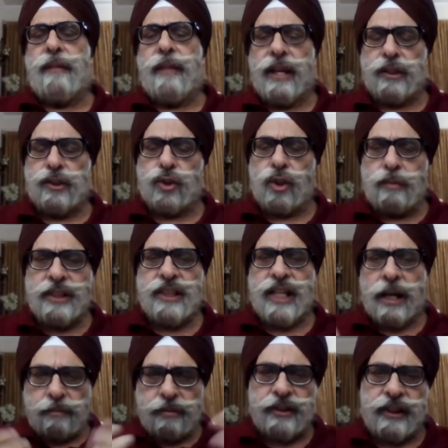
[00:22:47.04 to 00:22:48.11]
there's so much
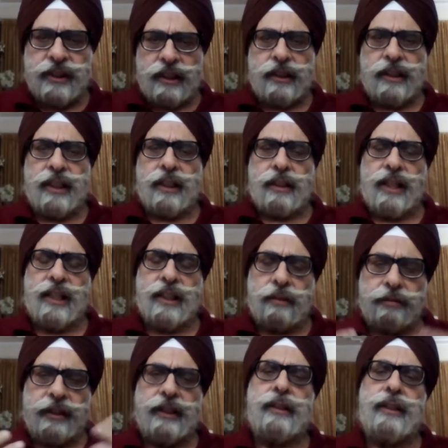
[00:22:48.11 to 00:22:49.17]
empathy and
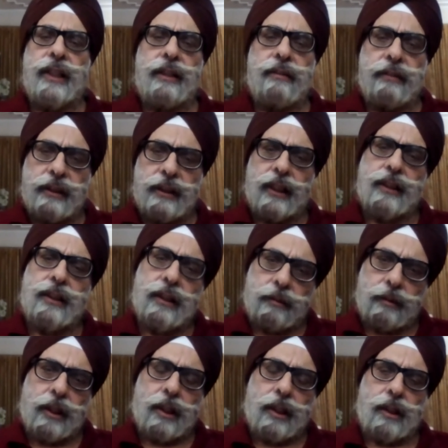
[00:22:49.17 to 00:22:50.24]
affinity with
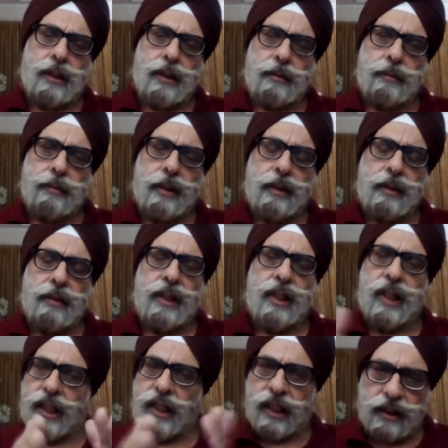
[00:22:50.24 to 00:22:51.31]

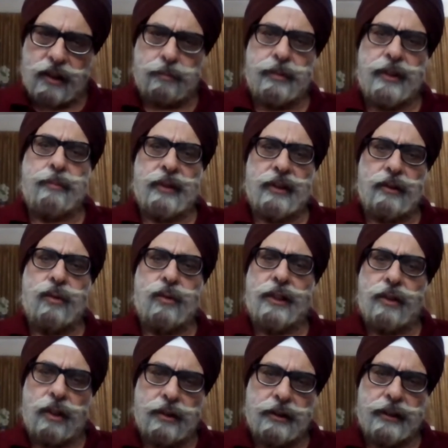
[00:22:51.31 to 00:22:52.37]
other people who are
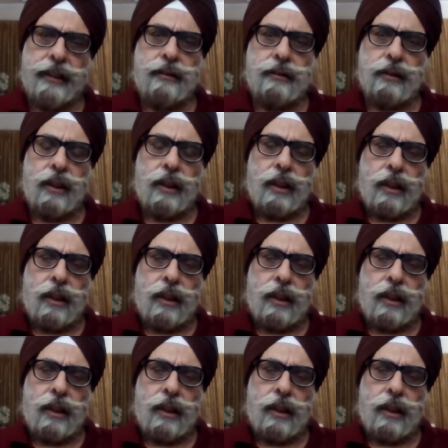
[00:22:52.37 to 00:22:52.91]
not Sikhs,